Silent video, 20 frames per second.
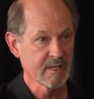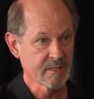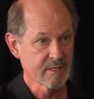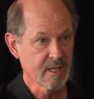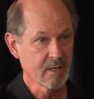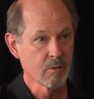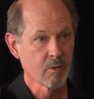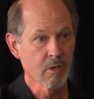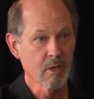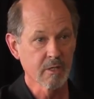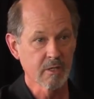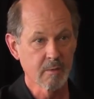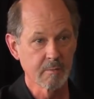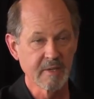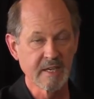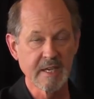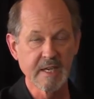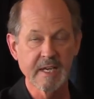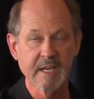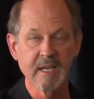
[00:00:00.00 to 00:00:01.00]
as they were at the
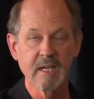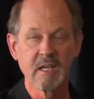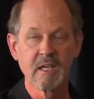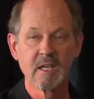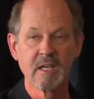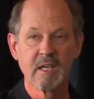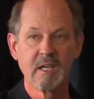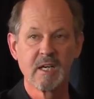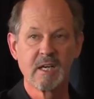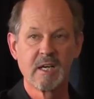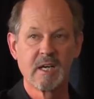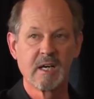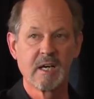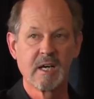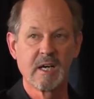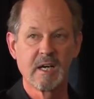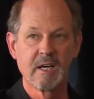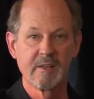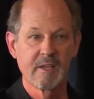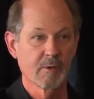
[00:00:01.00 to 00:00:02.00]
beginning,
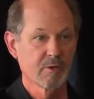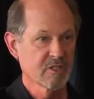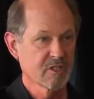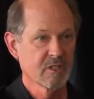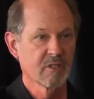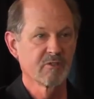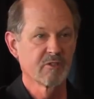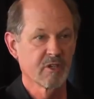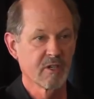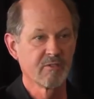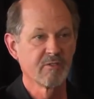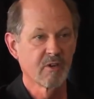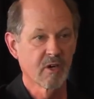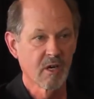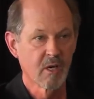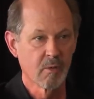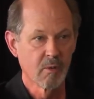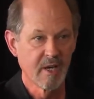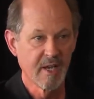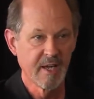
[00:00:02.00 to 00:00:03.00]
they were still very
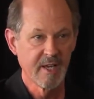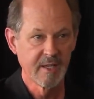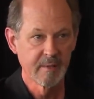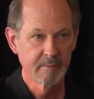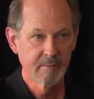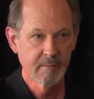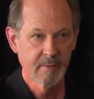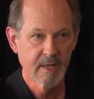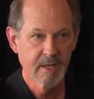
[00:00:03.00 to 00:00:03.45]
far away.